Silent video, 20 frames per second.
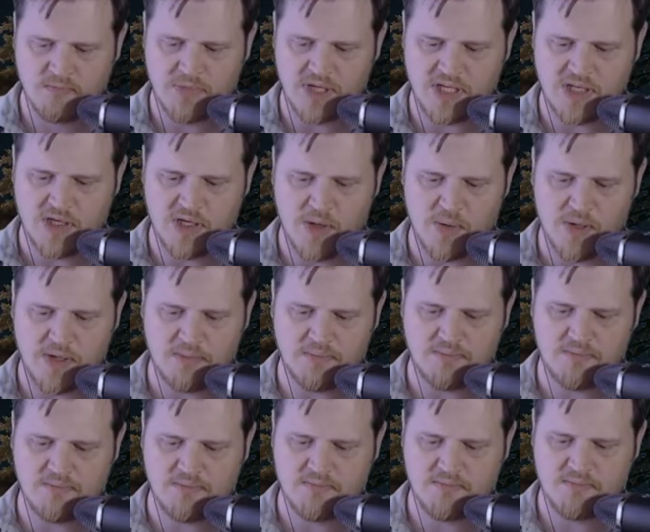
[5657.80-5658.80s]
But you know what?
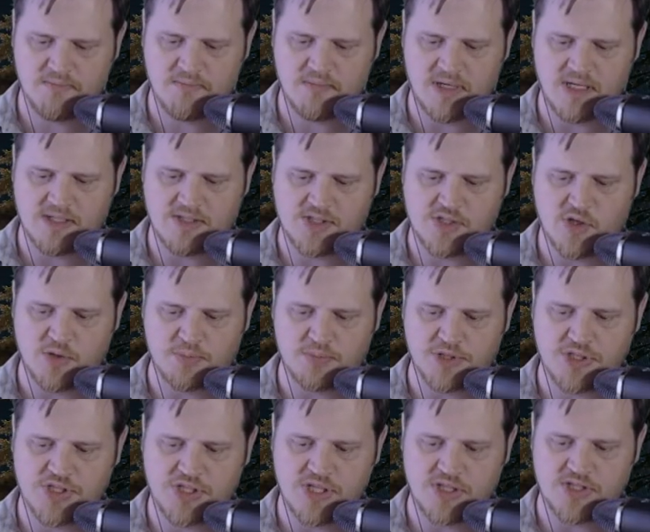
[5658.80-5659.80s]
I still
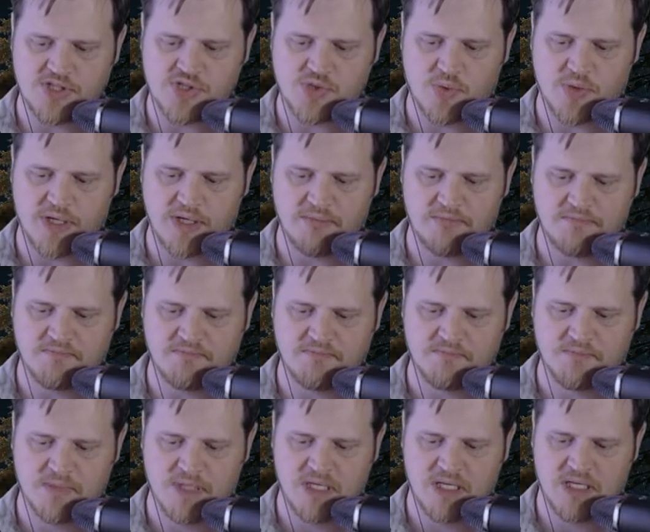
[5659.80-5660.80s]
appreciate the story.
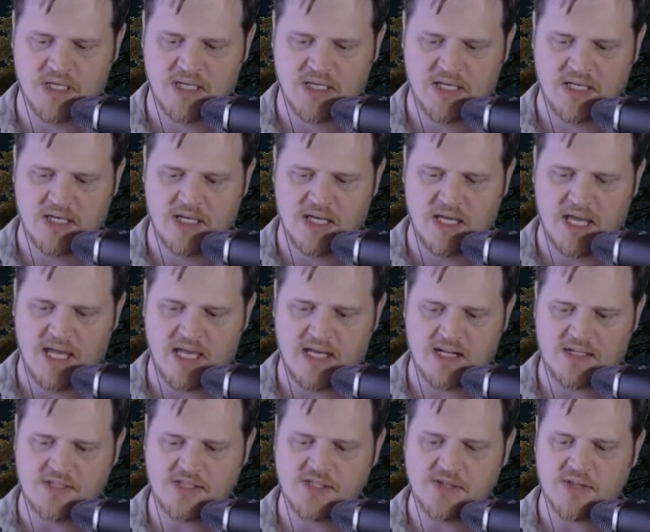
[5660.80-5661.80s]
And
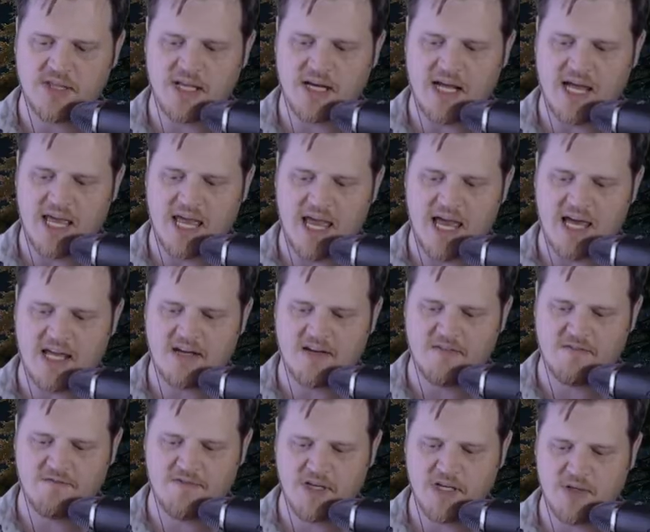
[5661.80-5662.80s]
until then, I had
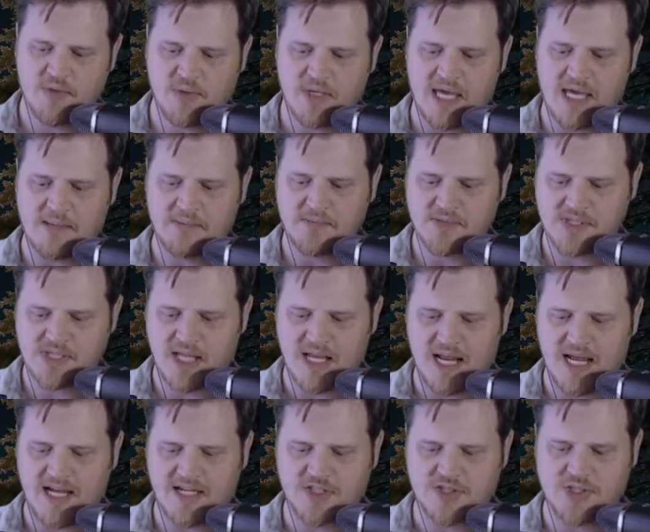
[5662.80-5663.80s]
video games
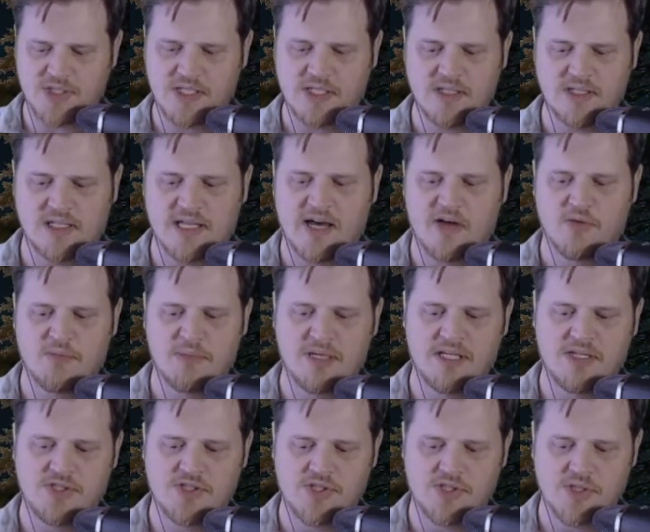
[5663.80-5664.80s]
that actually allowed
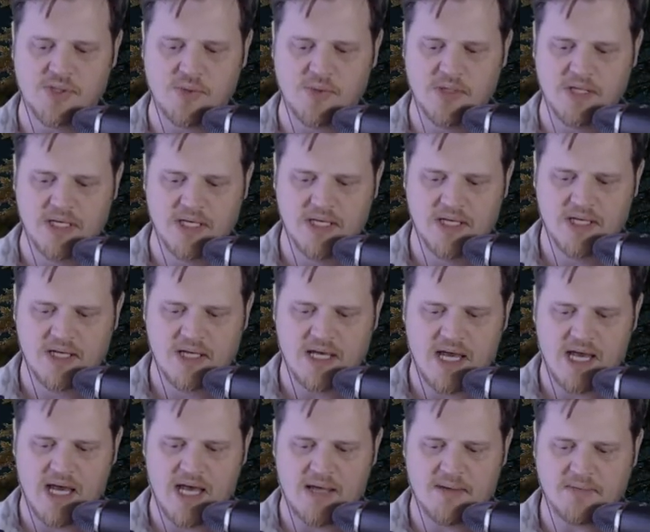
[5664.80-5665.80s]
me to
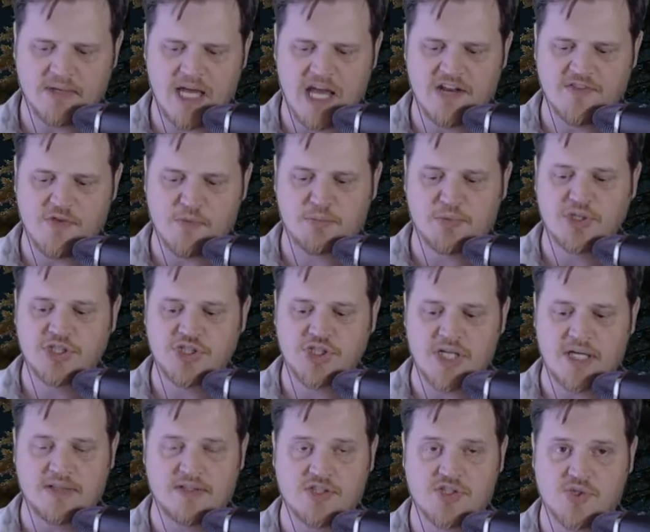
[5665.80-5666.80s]
kind of
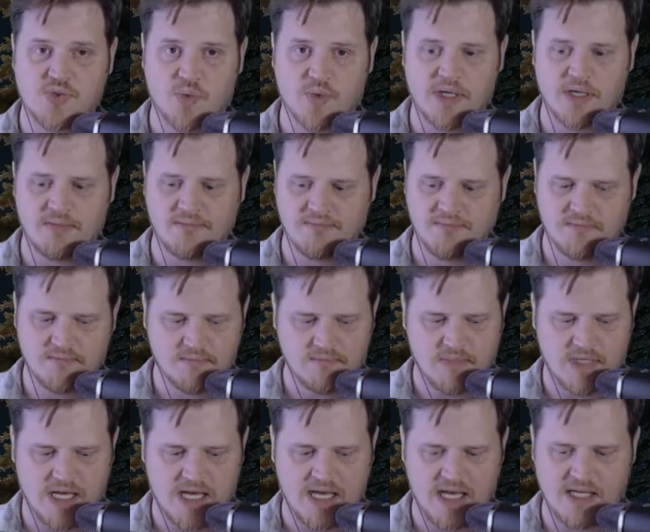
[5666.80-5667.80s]
appreciate the story
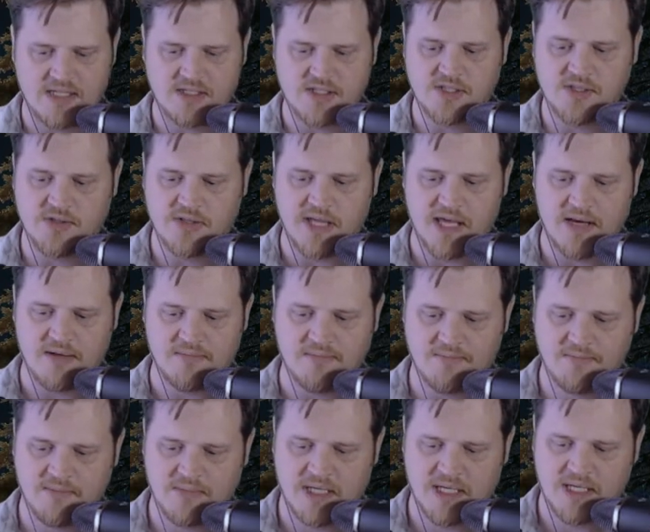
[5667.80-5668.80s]
until then.
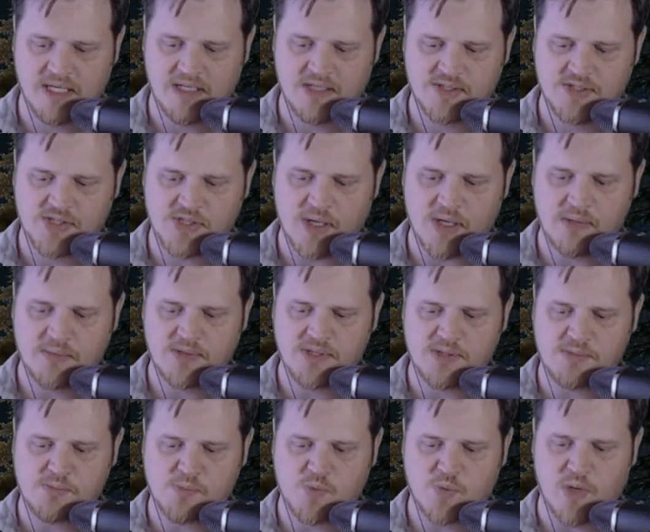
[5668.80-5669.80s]
So I
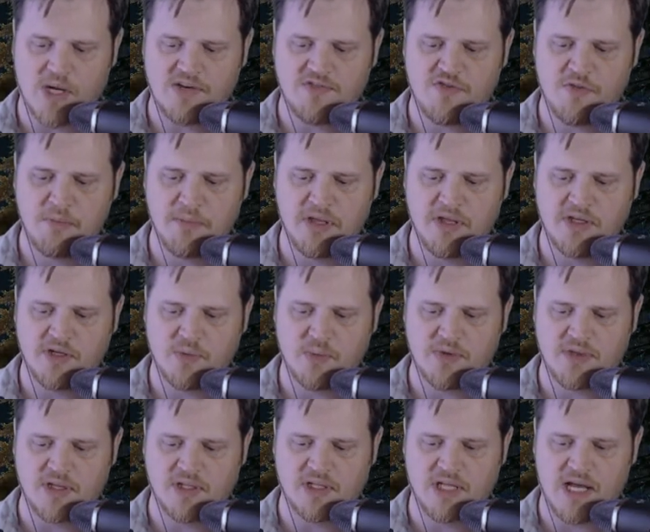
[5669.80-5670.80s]
was quite familiar
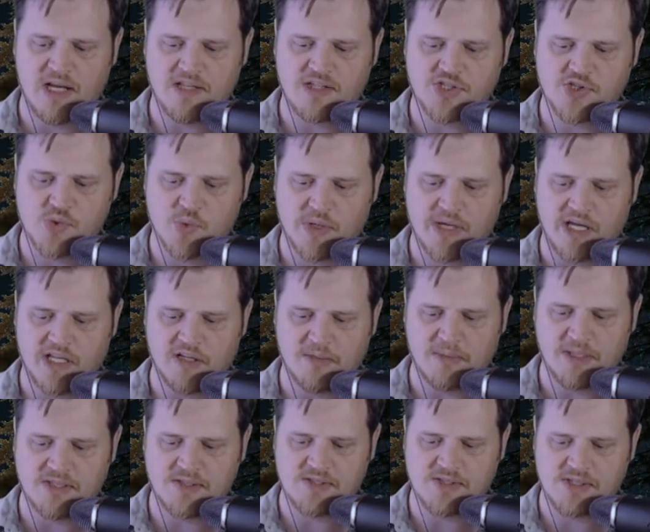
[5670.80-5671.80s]
with a lot of the story
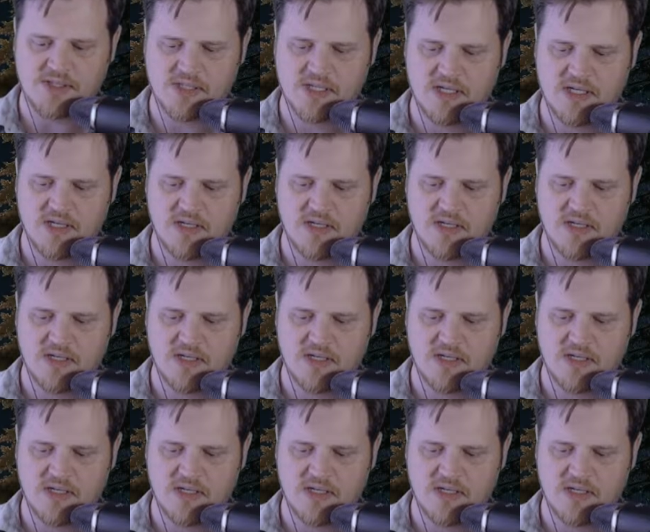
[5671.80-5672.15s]
elements.